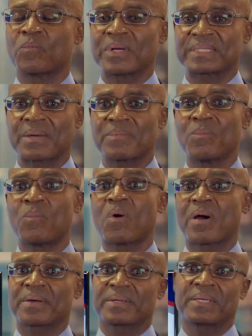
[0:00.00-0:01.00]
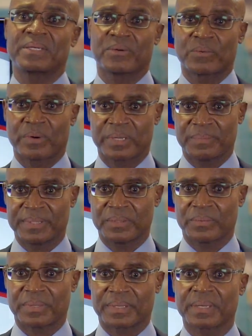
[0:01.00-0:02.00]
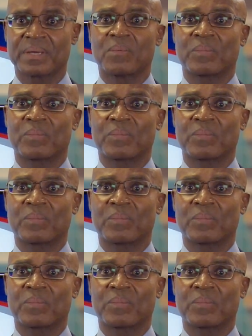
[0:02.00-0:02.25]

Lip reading: what type of marketing you're going to be doing?